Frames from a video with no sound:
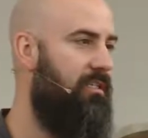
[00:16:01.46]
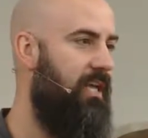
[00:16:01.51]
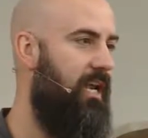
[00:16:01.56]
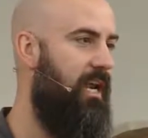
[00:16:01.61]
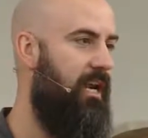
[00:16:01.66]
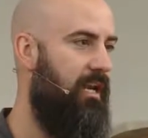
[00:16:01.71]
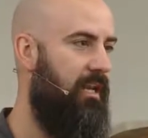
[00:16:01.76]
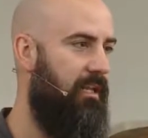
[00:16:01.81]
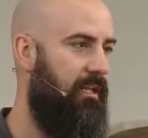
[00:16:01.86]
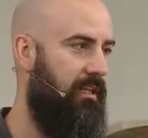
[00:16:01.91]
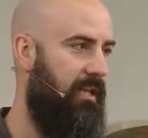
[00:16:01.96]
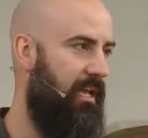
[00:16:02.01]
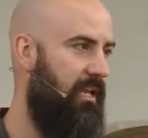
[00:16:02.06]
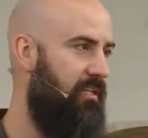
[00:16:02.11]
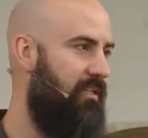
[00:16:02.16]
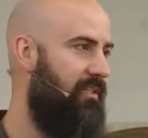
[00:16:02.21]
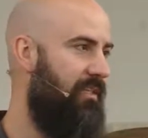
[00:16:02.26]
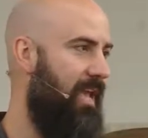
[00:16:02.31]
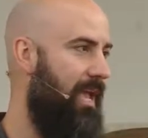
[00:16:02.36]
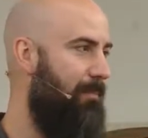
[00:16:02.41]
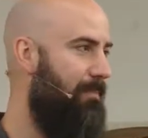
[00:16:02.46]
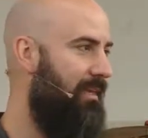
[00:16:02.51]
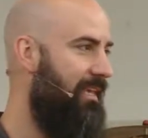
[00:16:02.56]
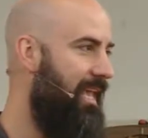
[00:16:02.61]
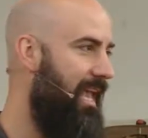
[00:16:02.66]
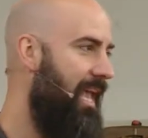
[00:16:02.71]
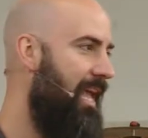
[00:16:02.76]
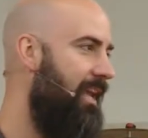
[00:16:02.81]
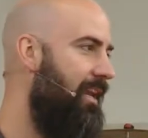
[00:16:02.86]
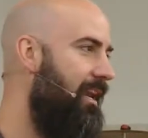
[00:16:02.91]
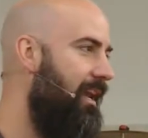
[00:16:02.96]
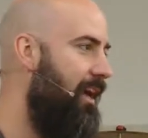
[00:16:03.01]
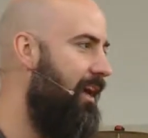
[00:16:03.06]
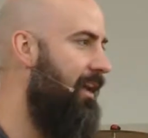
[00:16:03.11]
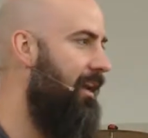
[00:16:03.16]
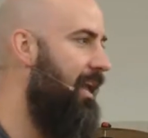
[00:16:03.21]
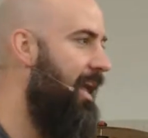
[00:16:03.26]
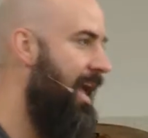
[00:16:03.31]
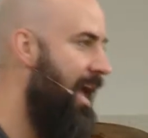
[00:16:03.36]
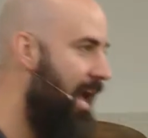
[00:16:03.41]
dating landscape
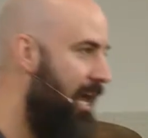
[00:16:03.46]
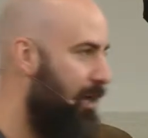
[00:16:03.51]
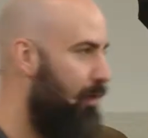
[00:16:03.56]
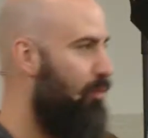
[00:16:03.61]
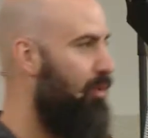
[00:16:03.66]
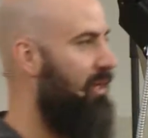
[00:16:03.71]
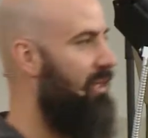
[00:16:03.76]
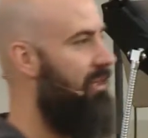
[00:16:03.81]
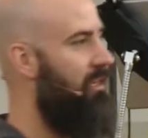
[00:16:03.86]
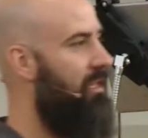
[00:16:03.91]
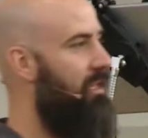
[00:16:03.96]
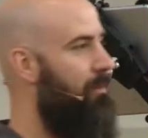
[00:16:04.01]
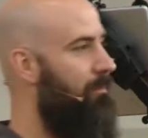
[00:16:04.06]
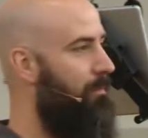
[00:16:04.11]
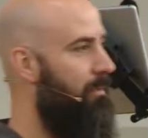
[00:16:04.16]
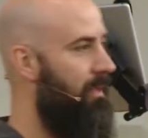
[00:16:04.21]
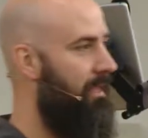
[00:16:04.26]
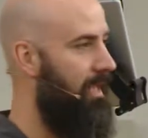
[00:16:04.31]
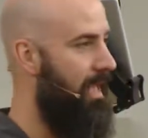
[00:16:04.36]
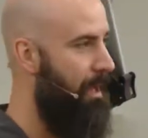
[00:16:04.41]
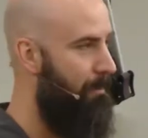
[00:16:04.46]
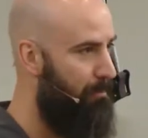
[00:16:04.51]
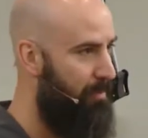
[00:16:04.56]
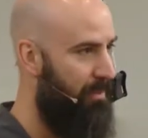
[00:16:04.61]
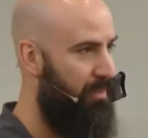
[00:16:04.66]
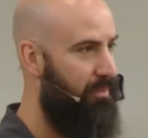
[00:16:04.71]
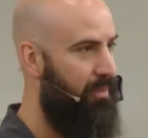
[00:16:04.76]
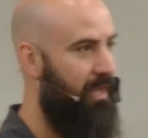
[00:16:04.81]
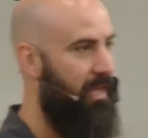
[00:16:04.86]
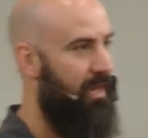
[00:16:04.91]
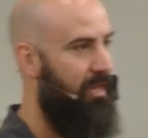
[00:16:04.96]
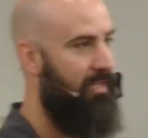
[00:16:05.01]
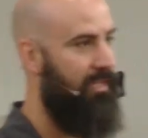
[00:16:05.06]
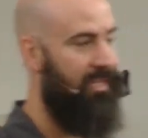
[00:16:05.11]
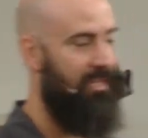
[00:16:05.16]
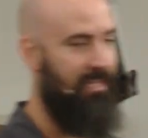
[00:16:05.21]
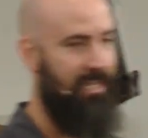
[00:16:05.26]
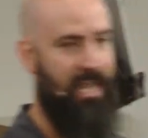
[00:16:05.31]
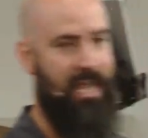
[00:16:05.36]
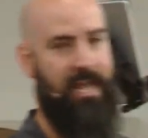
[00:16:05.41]
cannot adequately be empathetic
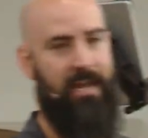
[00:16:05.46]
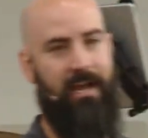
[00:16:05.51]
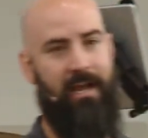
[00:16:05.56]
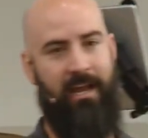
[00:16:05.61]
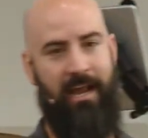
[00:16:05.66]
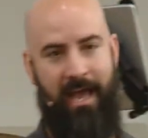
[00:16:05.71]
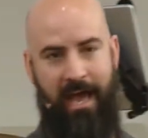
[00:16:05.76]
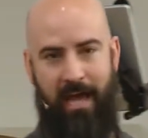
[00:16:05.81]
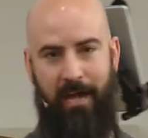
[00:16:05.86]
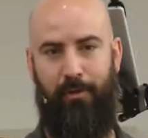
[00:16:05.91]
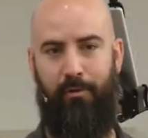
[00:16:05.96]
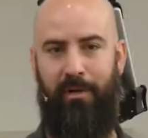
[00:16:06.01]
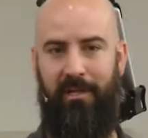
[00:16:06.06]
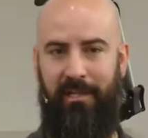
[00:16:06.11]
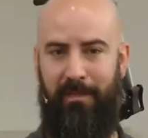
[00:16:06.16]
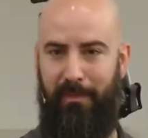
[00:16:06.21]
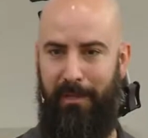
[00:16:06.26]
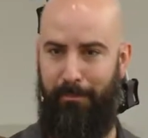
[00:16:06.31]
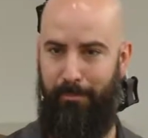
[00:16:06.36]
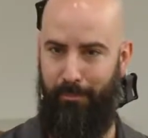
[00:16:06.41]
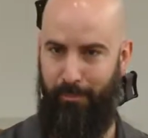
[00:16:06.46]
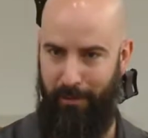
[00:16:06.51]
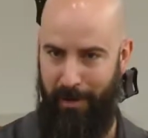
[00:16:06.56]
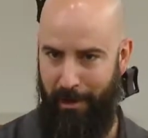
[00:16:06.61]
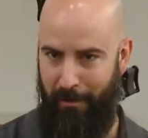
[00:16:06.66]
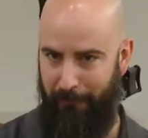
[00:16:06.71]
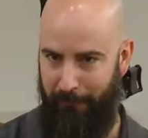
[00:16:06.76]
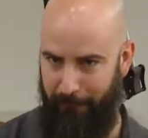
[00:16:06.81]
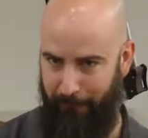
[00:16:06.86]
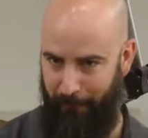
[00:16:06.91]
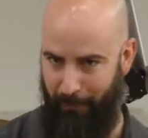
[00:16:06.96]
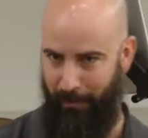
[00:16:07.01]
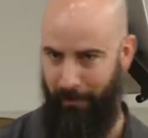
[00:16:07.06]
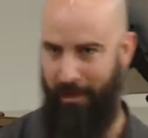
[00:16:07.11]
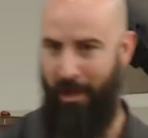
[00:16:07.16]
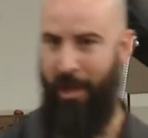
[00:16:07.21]
and cannot adequately be prayerful